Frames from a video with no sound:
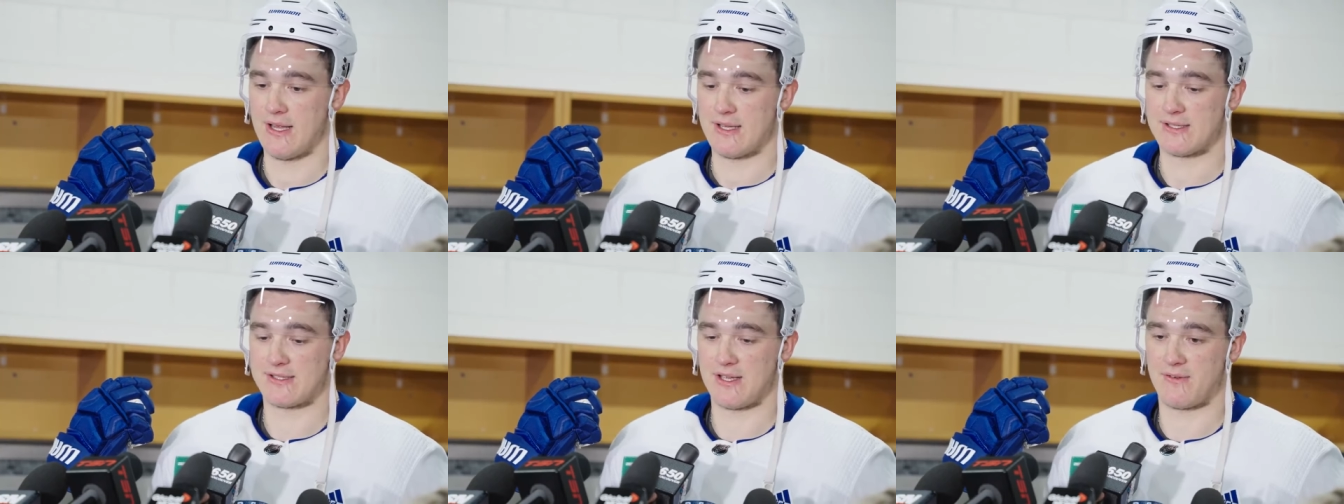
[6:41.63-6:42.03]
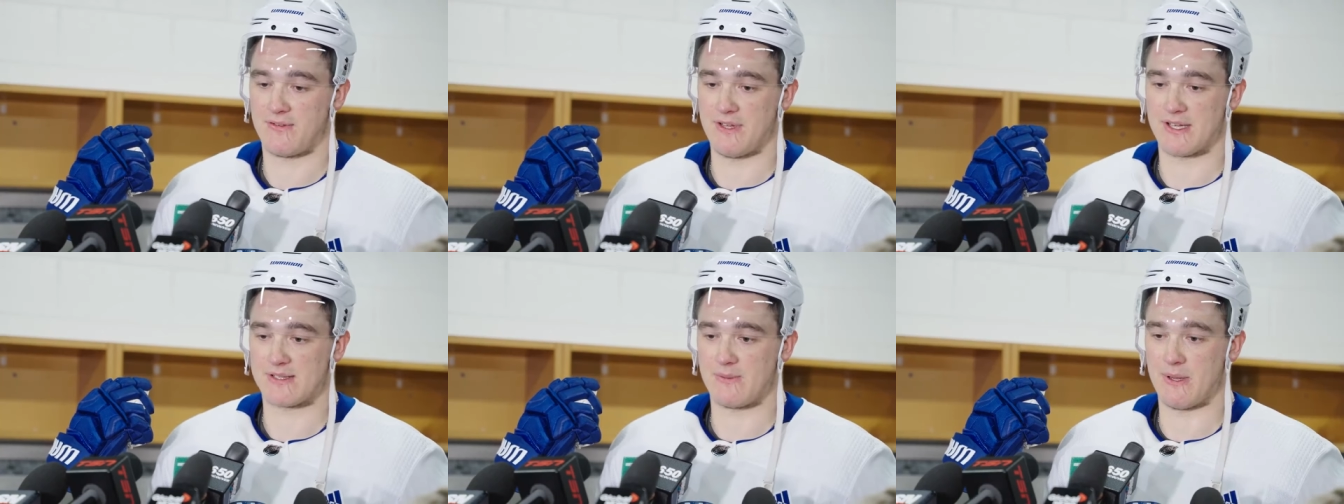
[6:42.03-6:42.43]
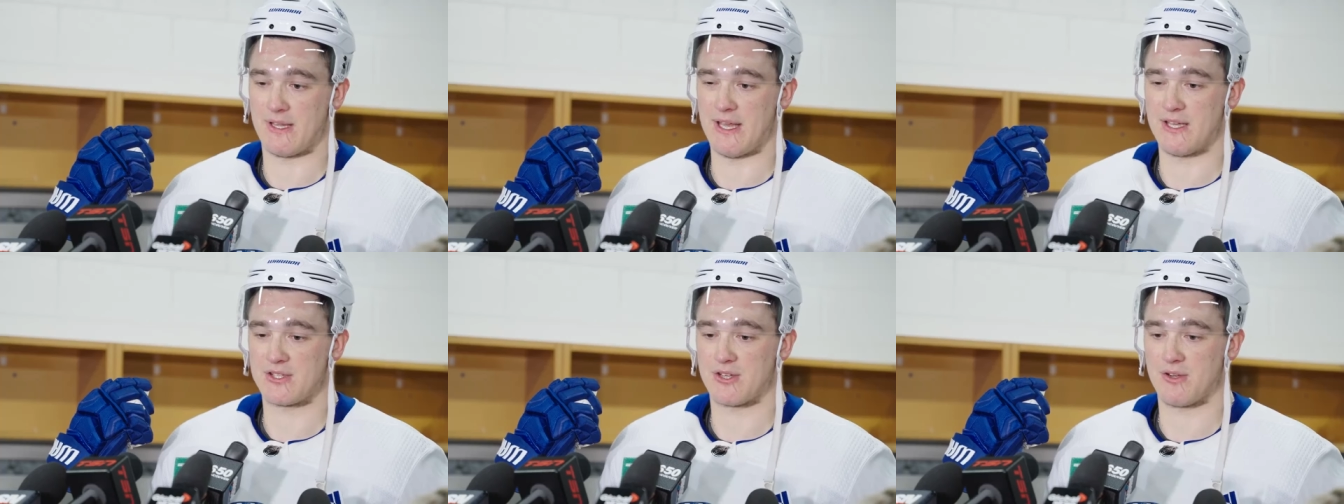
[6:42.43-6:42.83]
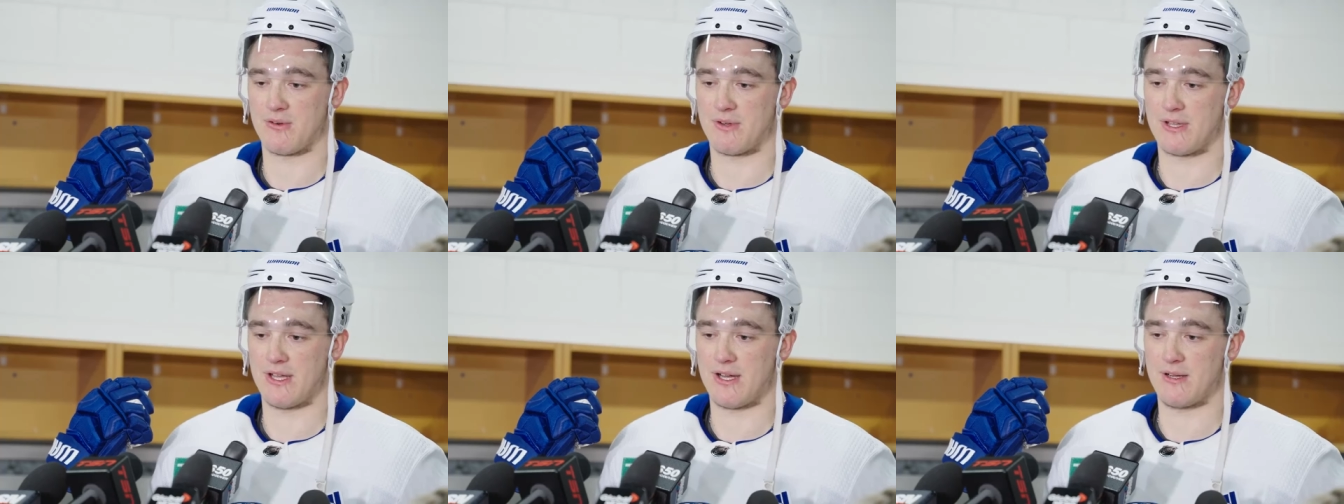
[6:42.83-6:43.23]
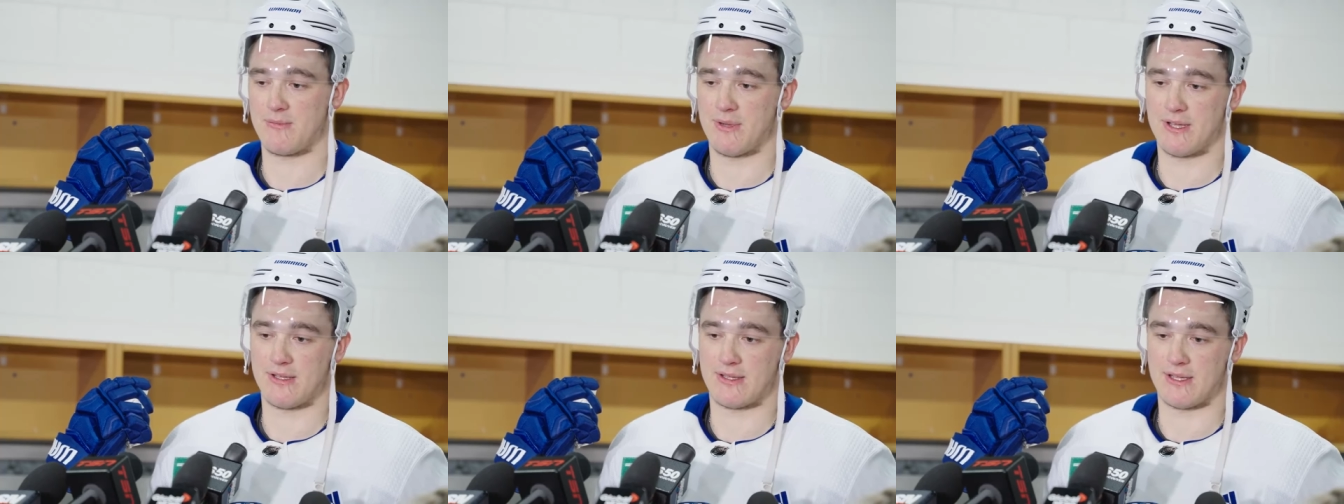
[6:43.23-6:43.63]
it's definitely expectation over there
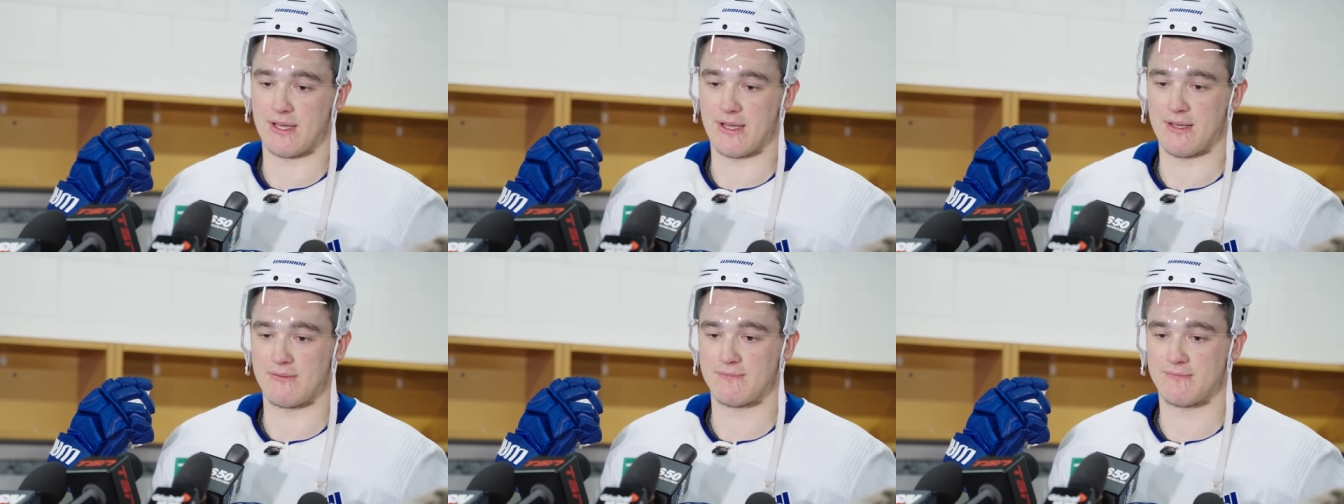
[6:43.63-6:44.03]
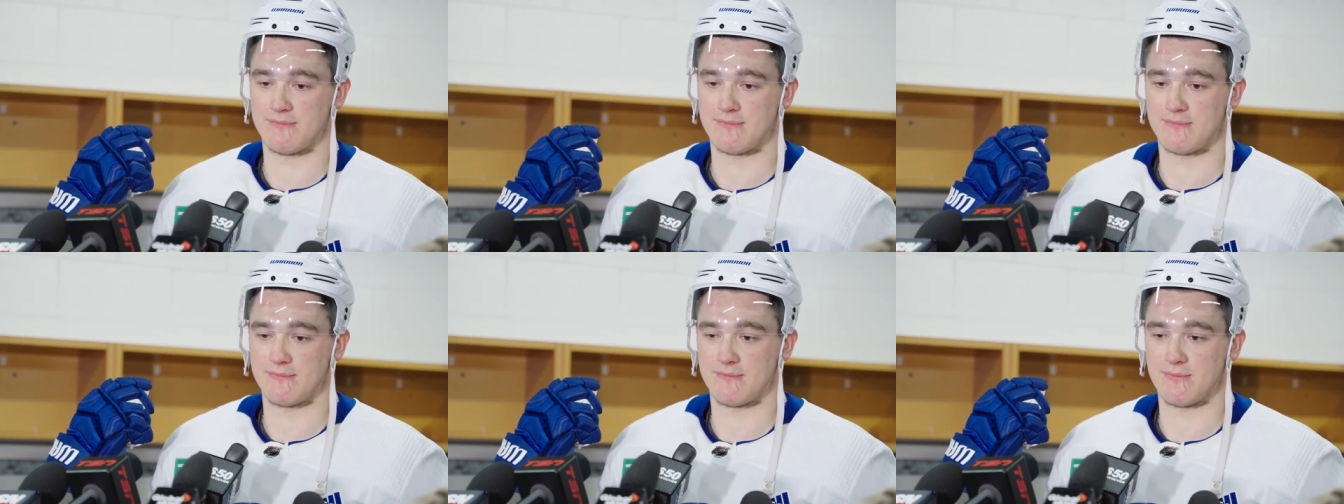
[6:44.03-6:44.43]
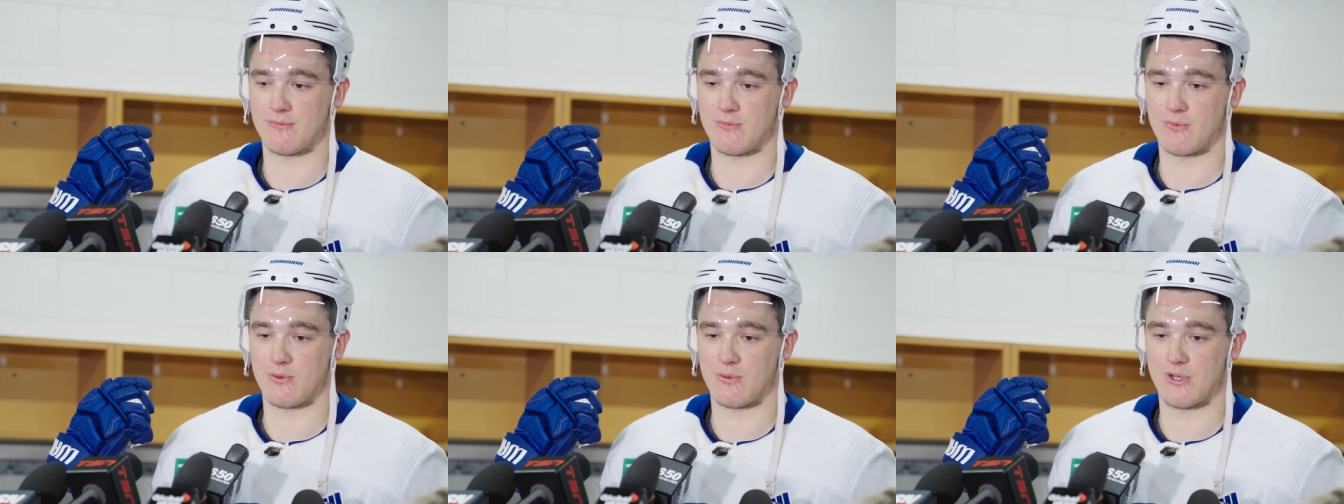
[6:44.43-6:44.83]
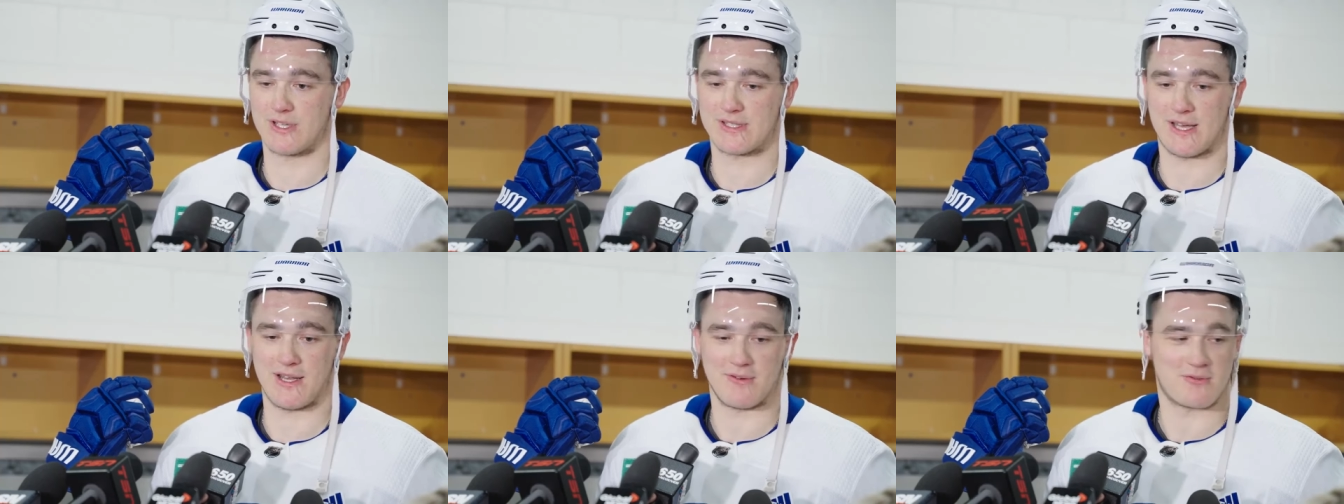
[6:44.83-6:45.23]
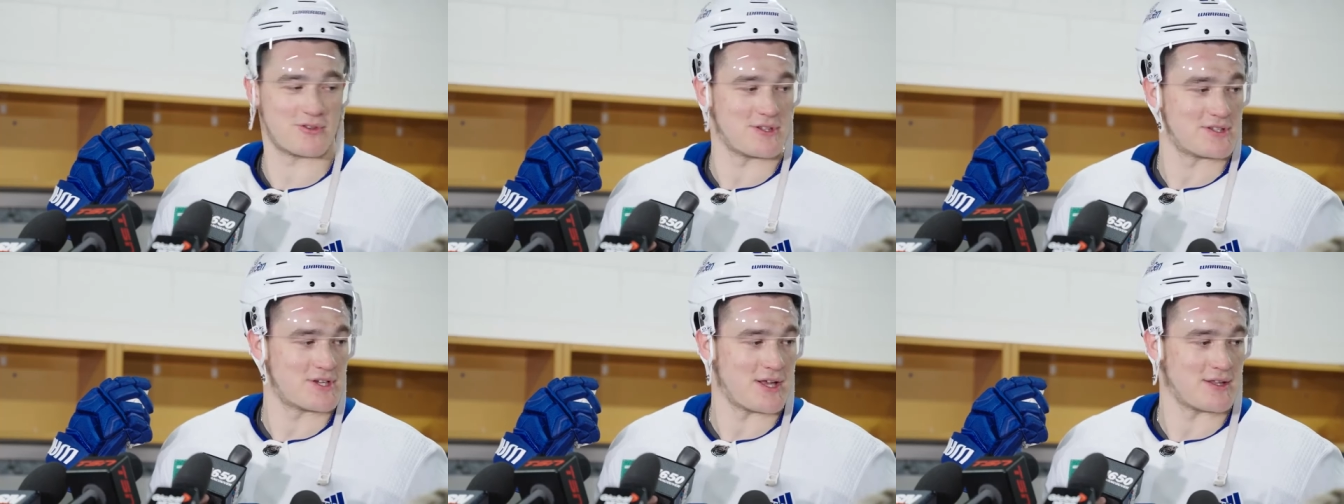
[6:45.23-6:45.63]
but uh, we're excited for
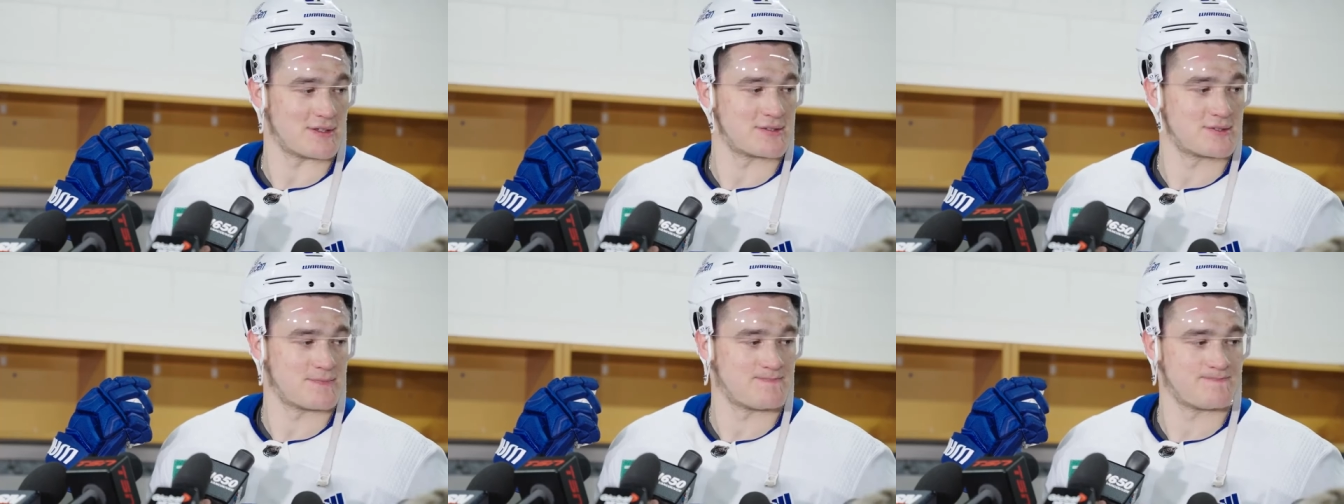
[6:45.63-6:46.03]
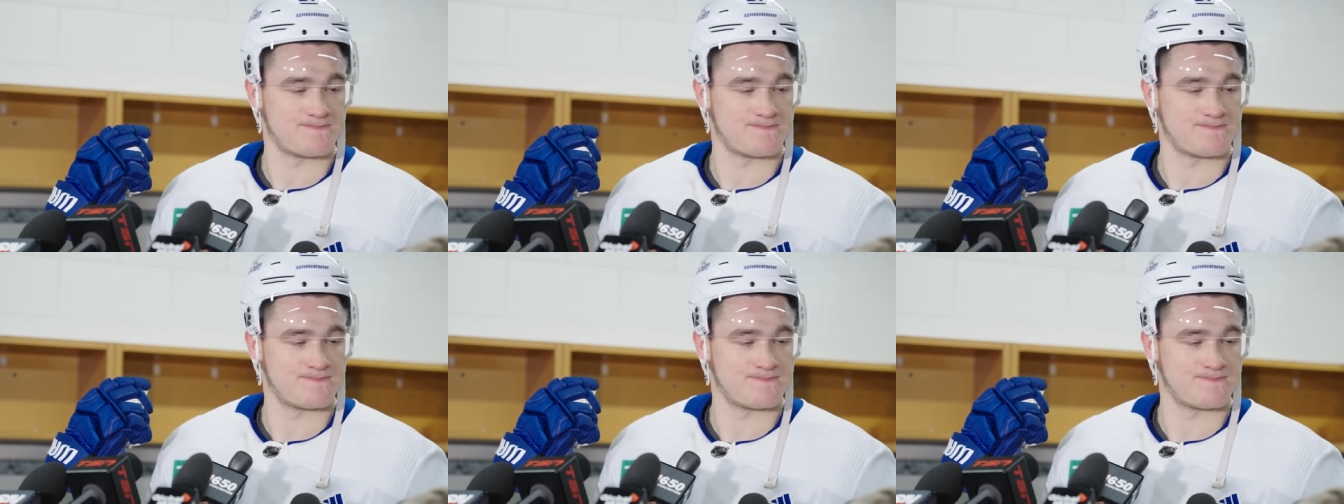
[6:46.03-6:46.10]
the challenge